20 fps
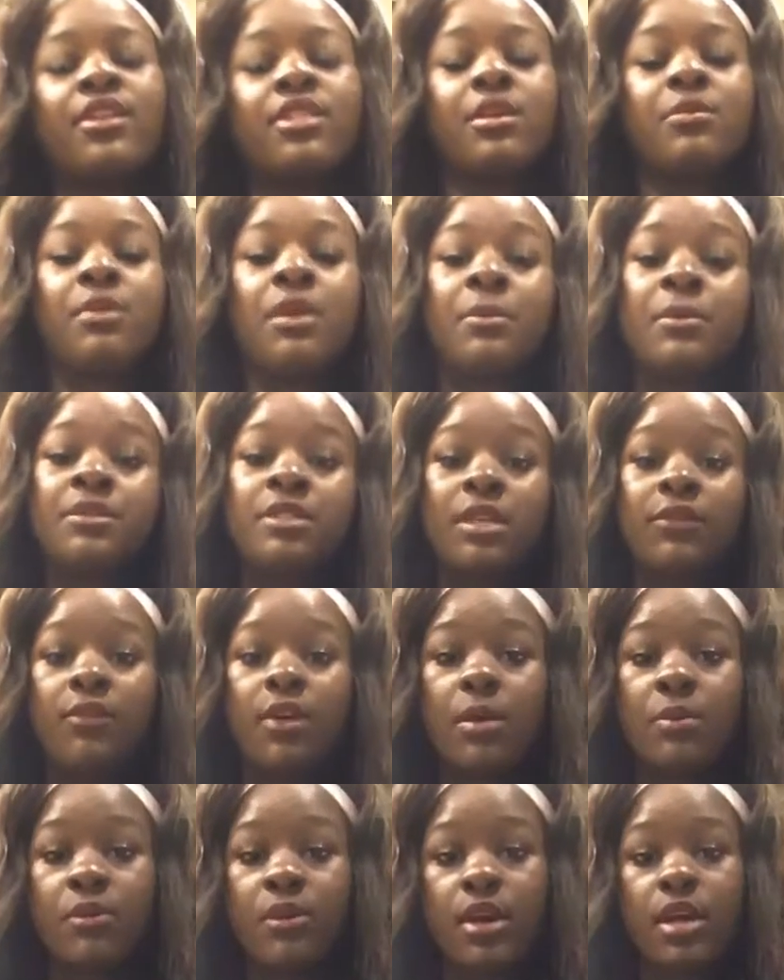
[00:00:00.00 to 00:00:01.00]
The purpose of
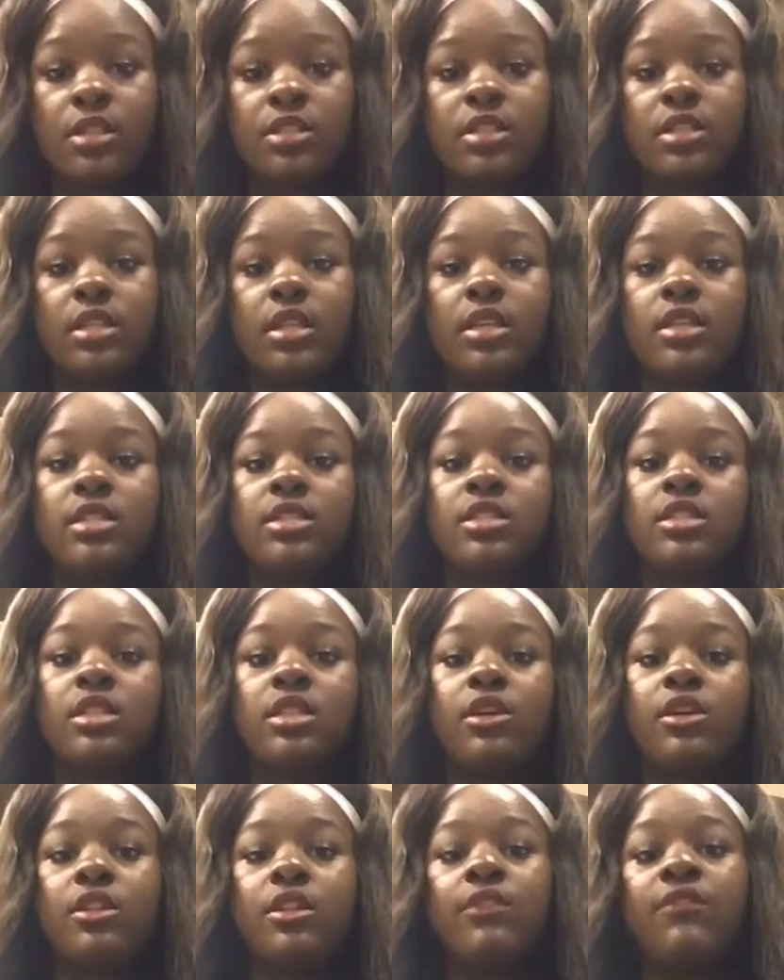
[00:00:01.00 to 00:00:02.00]
our project is to
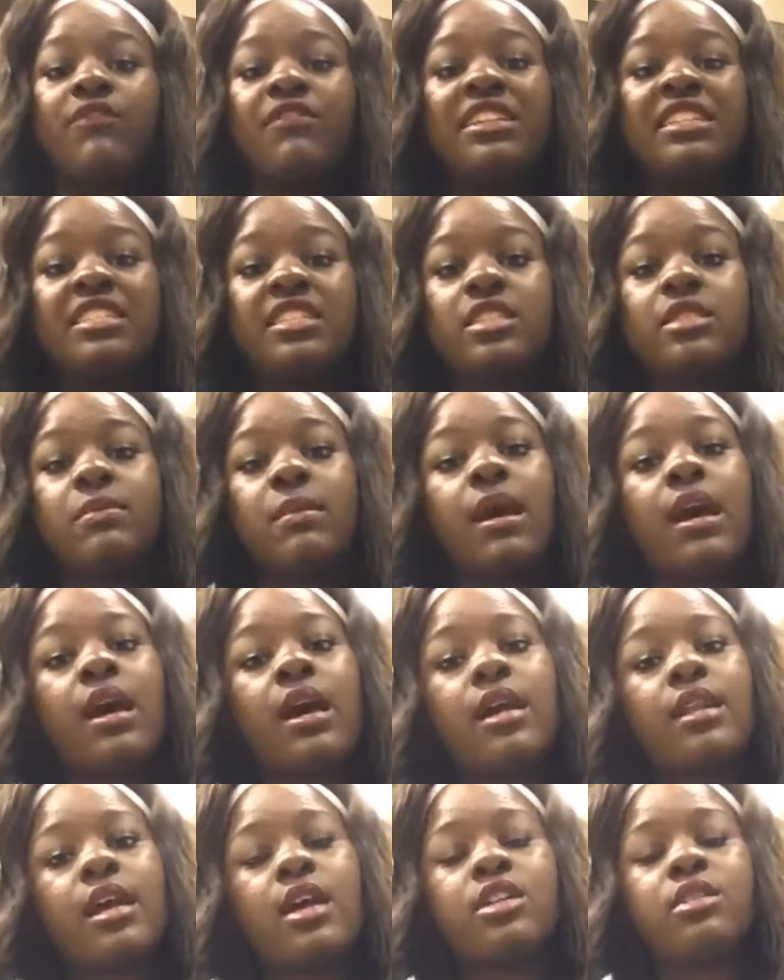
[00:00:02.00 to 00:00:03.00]
learn the physics
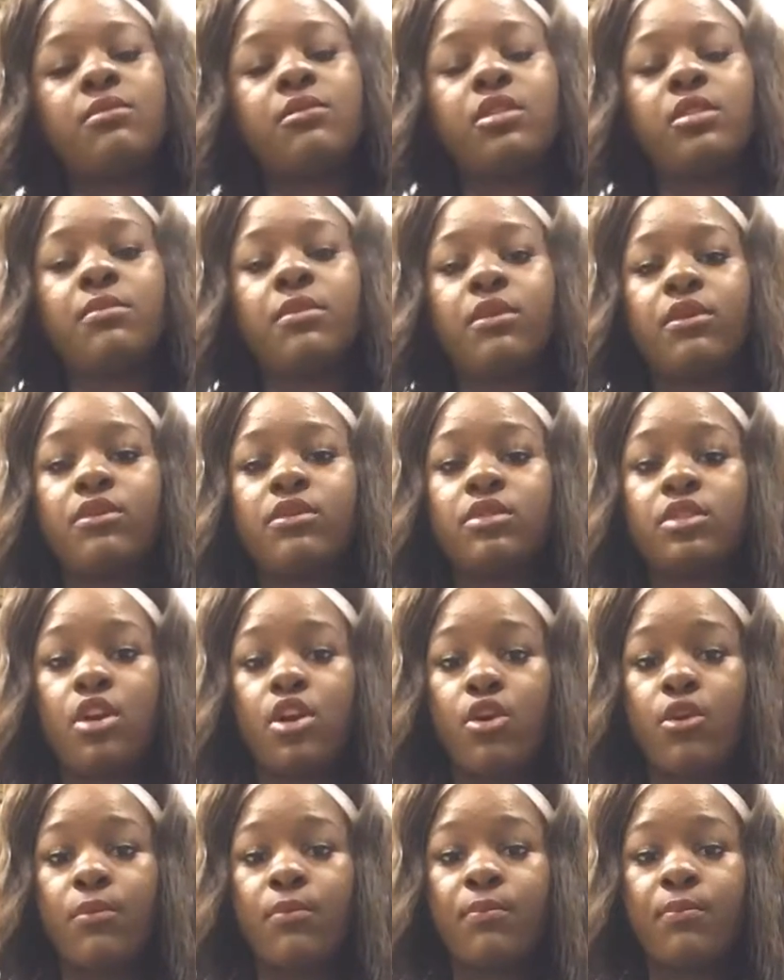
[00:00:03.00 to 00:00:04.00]
behind how to build a
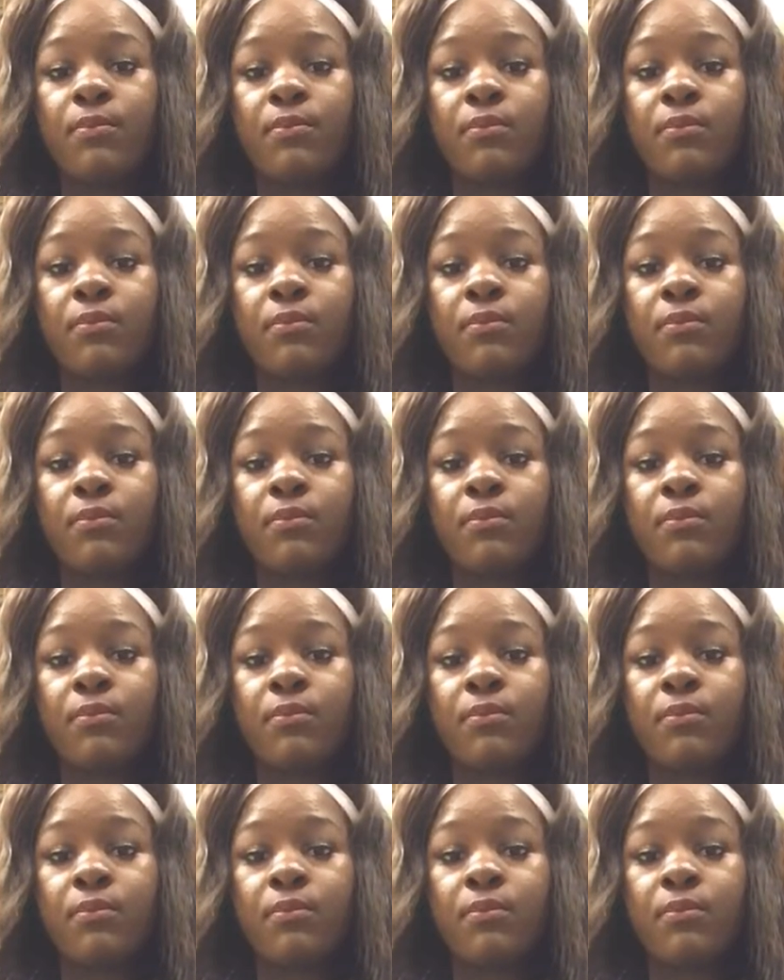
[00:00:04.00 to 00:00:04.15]
periscope.